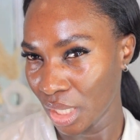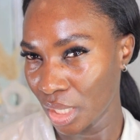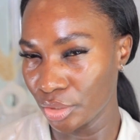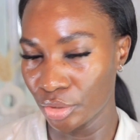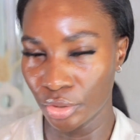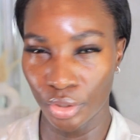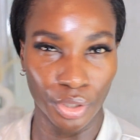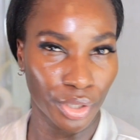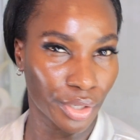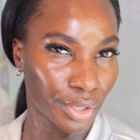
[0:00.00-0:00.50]

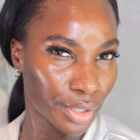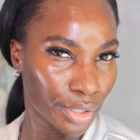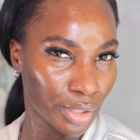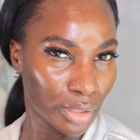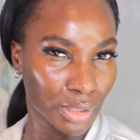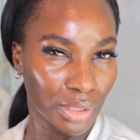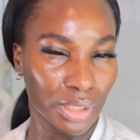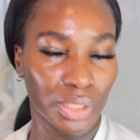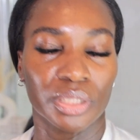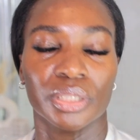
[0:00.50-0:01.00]
your
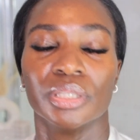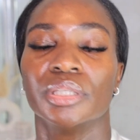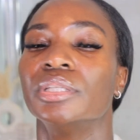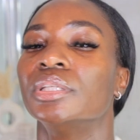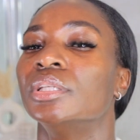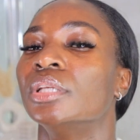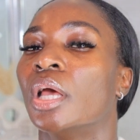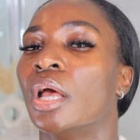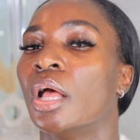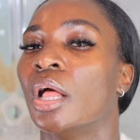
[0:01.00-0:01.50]
girl is
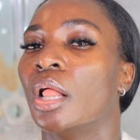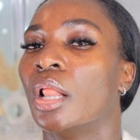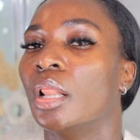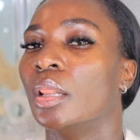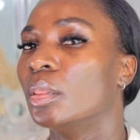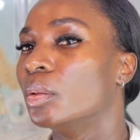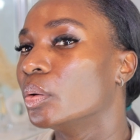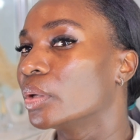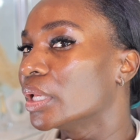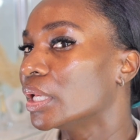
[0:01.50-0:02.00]

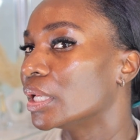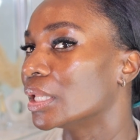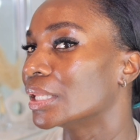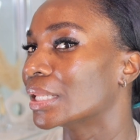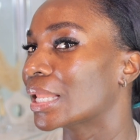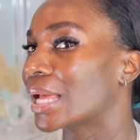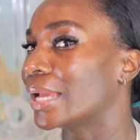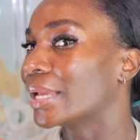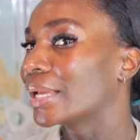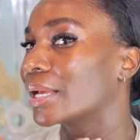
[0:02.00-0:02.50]
looking
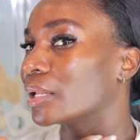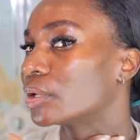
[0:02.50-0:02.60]
like.